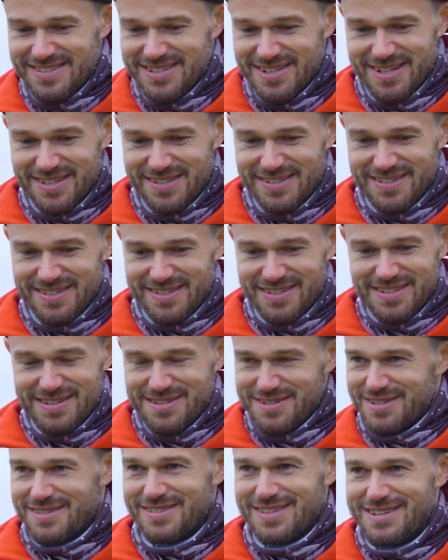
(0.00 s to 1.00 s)
just, you're
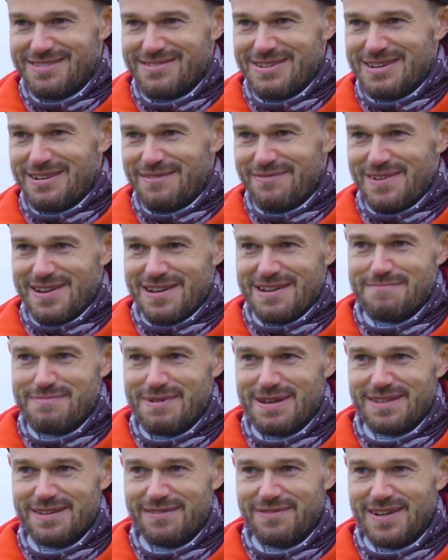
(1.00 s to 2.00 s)
just going to end up feeling a
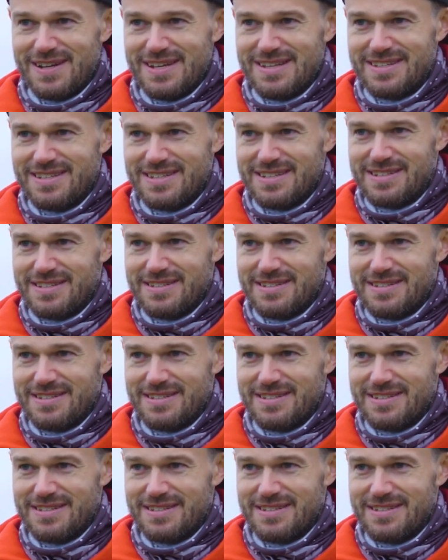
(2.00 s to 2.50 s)
bit deflated.